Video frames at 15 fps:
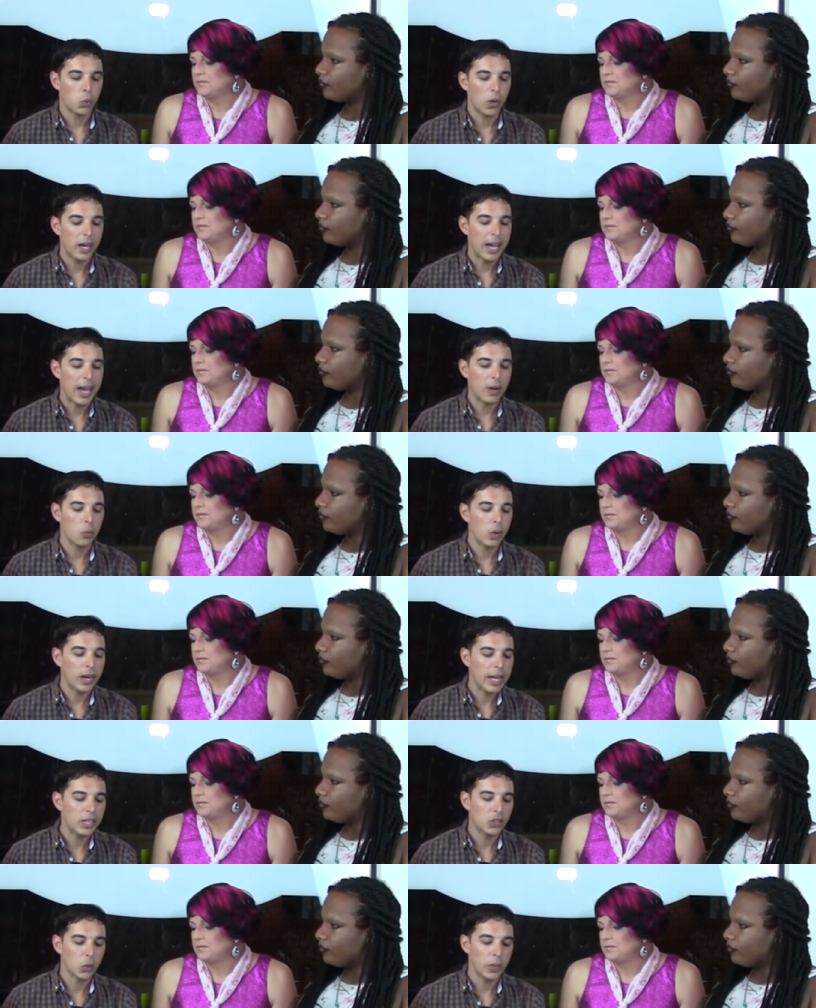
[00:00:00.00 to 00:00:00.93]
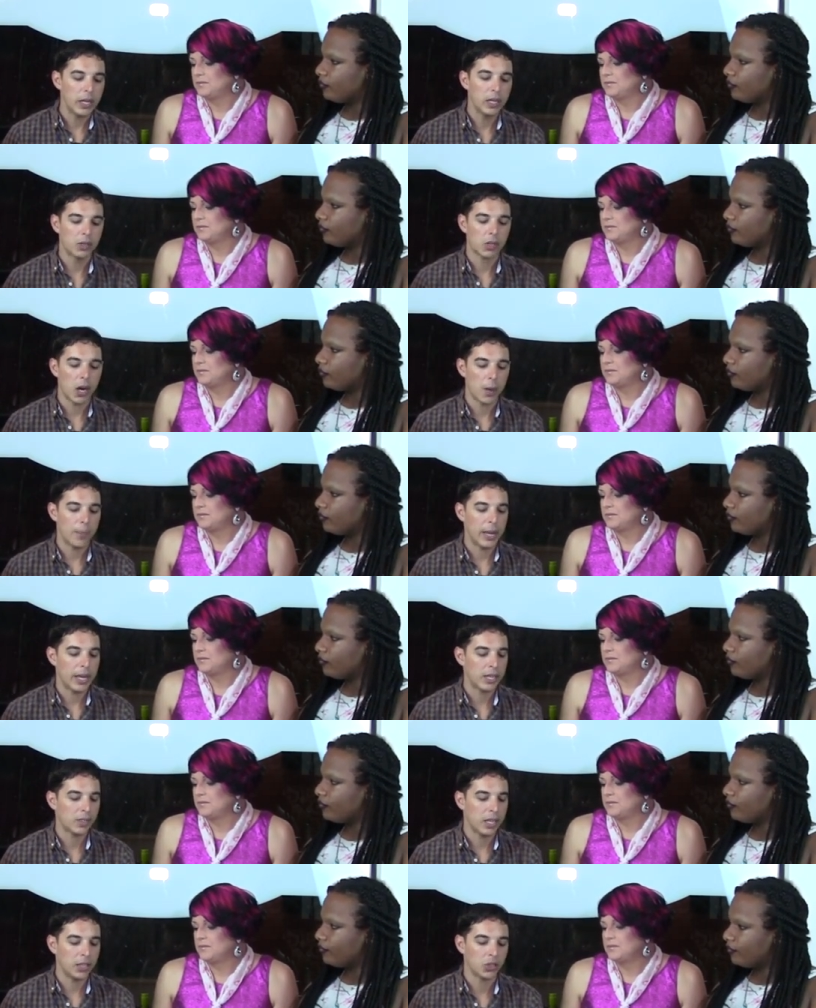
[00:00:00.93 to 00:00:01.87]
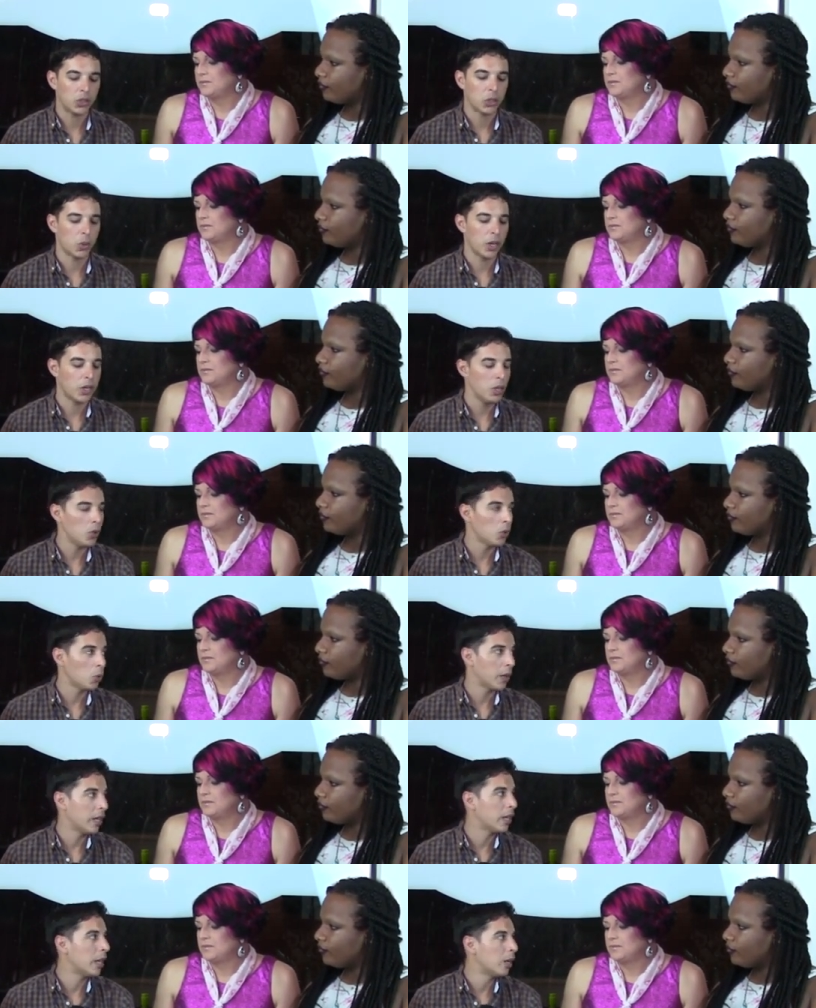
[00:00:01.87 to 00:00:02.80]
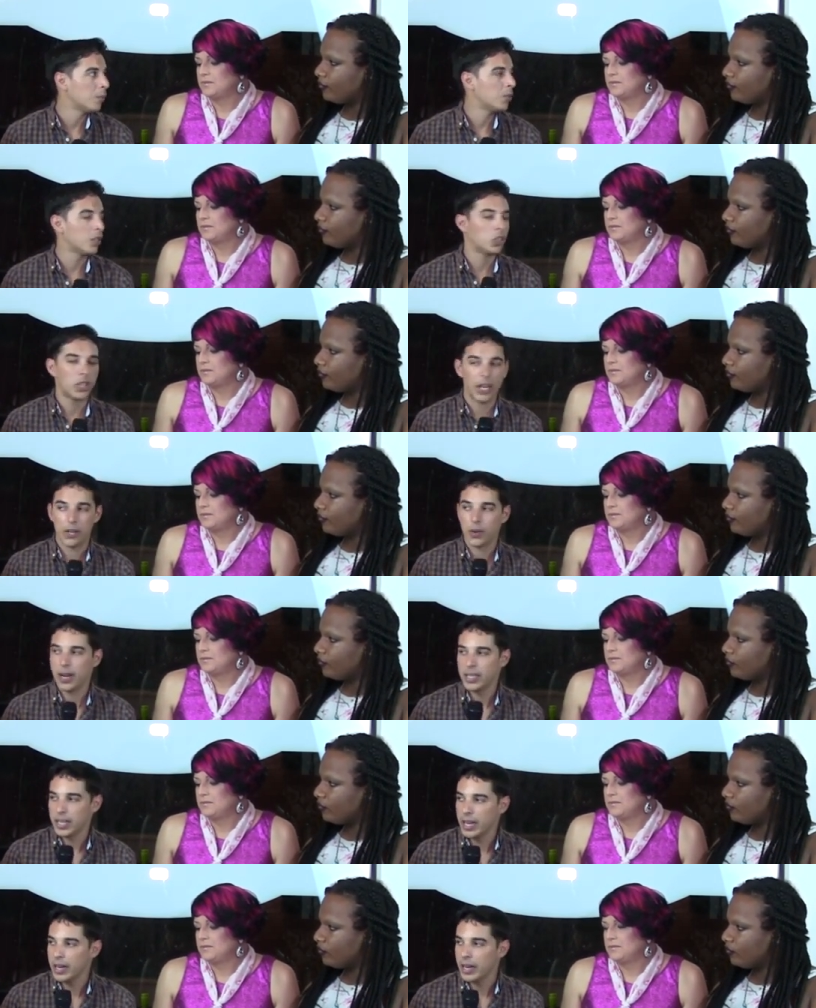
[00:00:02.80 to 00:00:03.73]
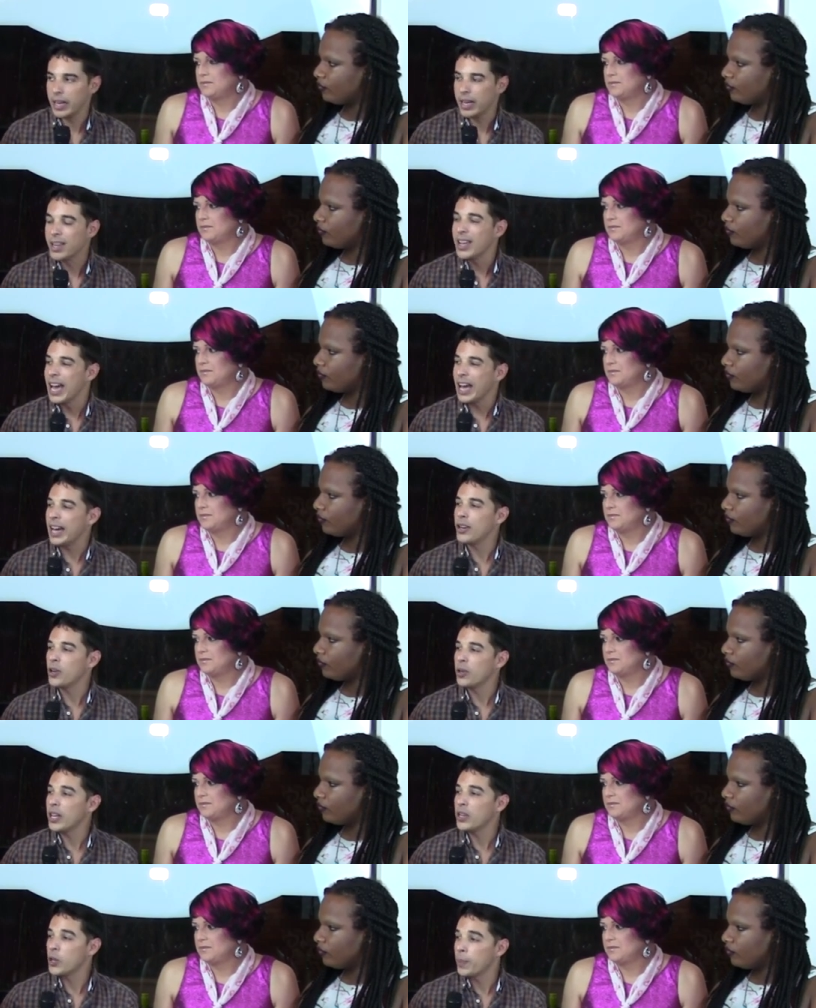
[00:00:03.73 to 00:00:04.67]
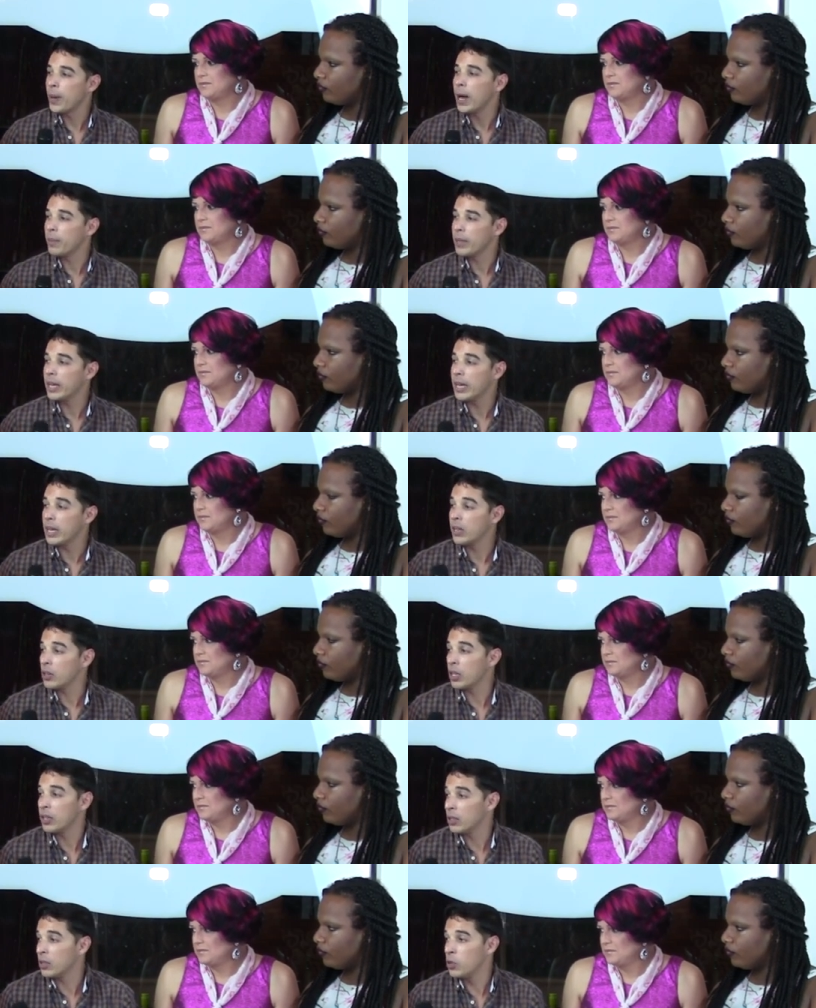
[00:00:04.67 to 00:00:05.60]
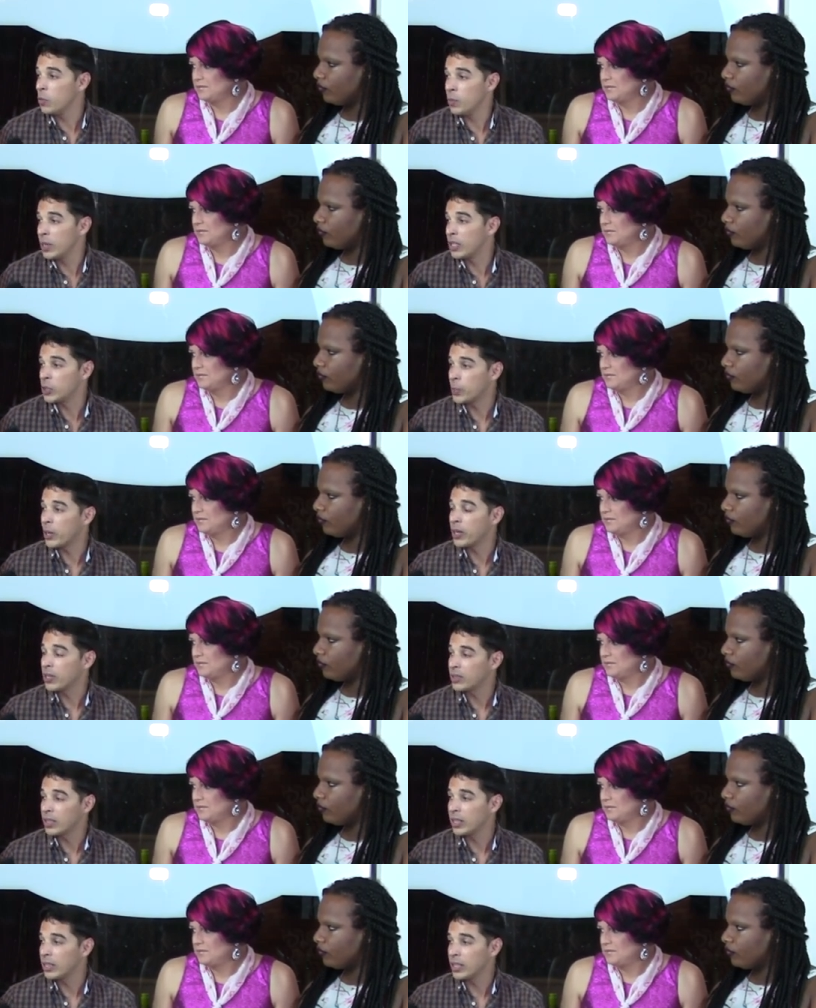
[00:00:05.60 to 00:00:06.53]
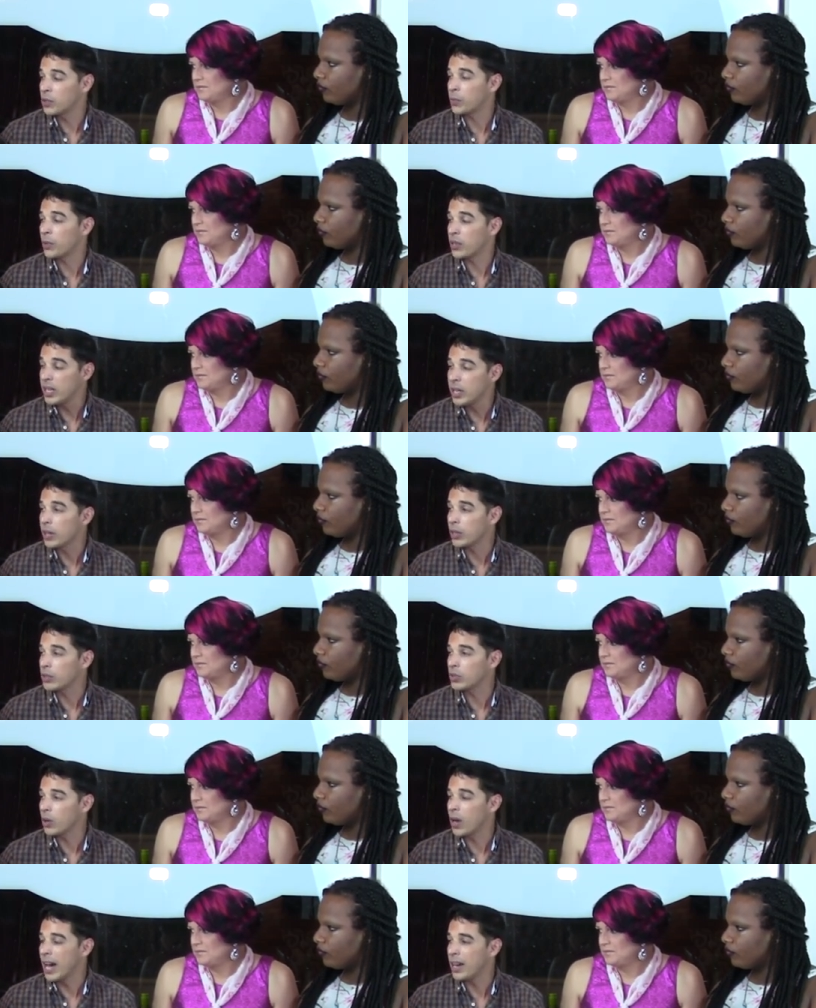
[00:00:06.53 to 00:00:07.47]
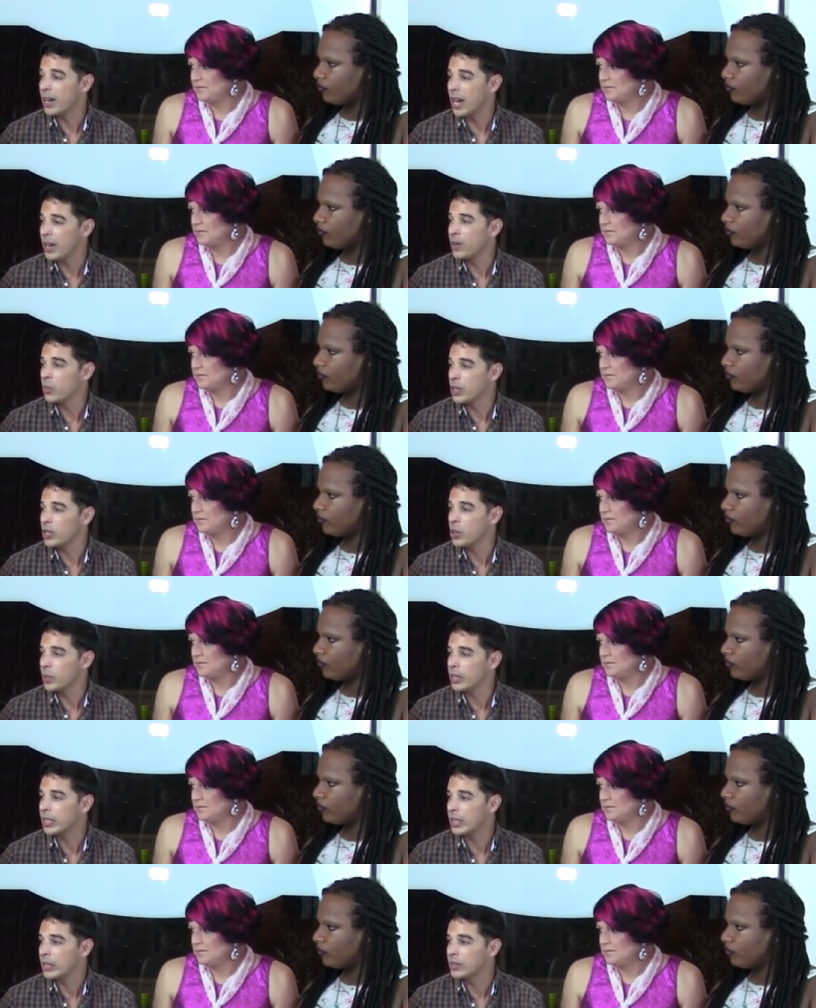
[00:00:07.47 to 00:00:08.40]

Speaker 1: is what at what age do we need to start paying attention to our youth when it comes to gender identity? And I know that you're probably you've been experiencing this for years. So how, how do we yes. deal